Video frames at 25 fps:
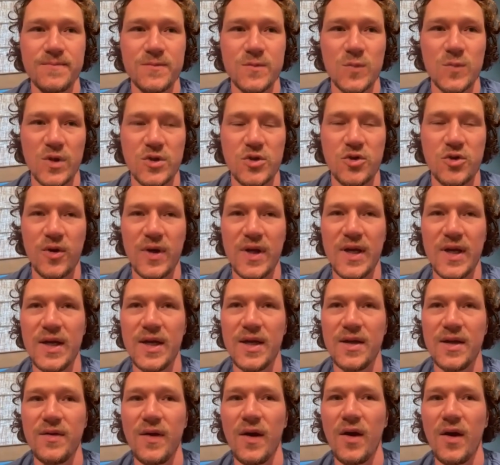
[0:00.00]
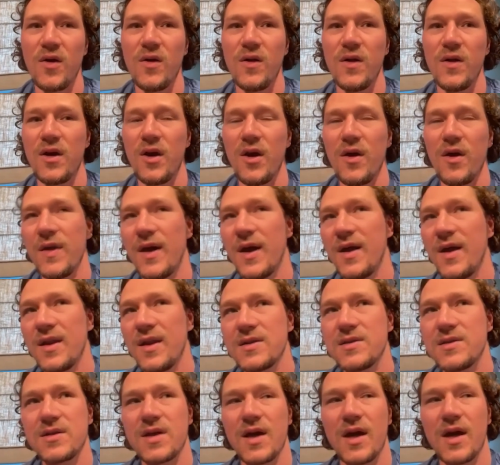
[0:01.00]
with Tree and Daryl and all that,
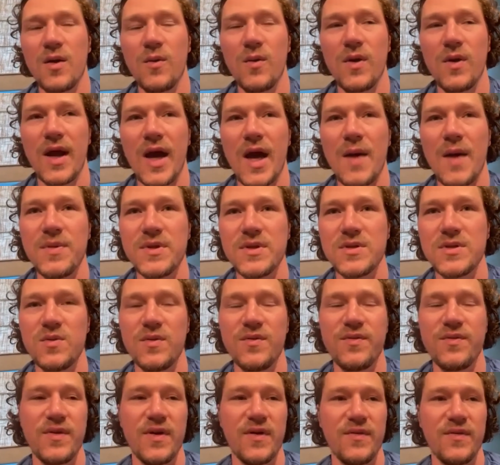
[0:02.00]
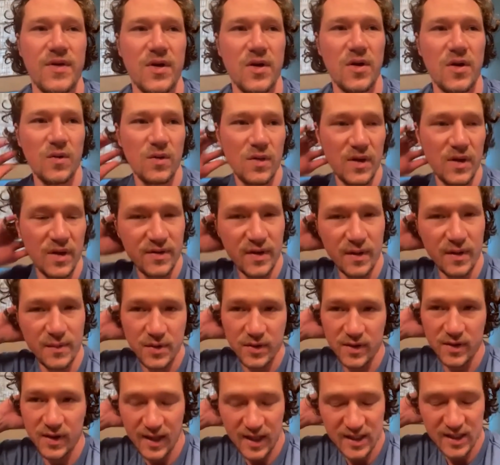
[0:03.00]
that's kind of what happens if you don't live up
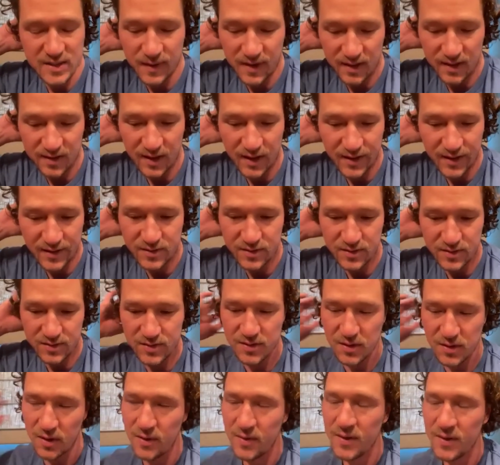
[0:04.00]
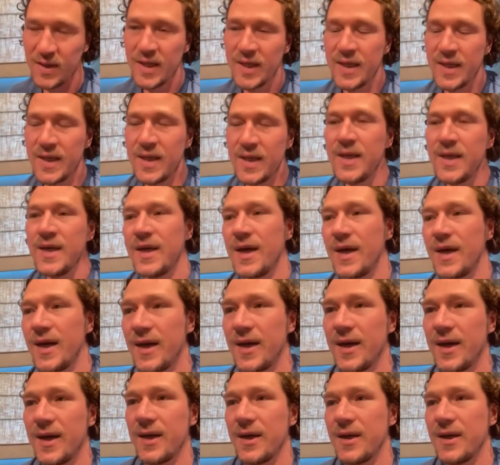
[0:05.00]
to the expectations. So
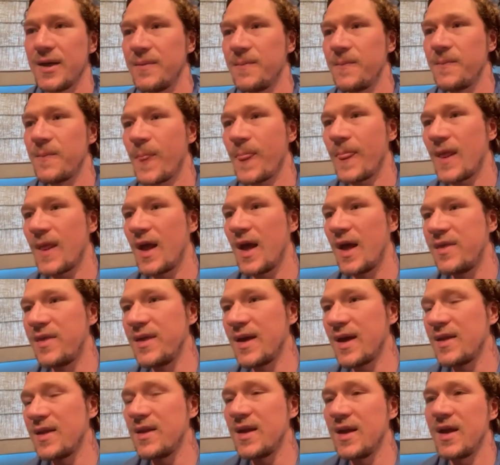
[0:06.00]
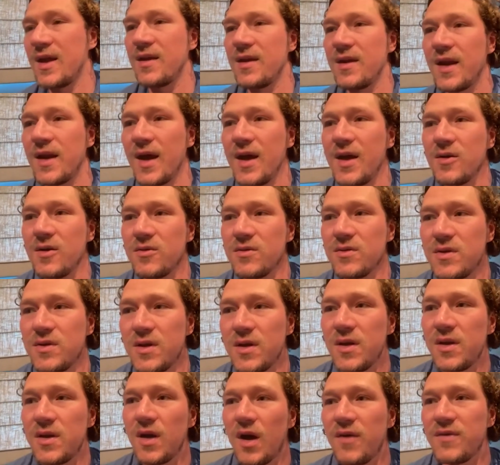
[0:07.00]
I think at the end of the
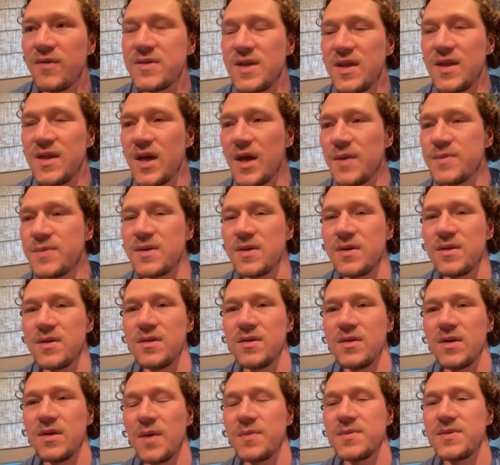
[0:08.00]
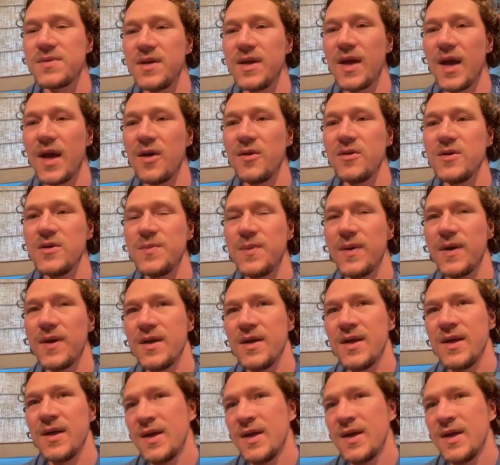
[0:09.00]
day, obviously the ups and downs, but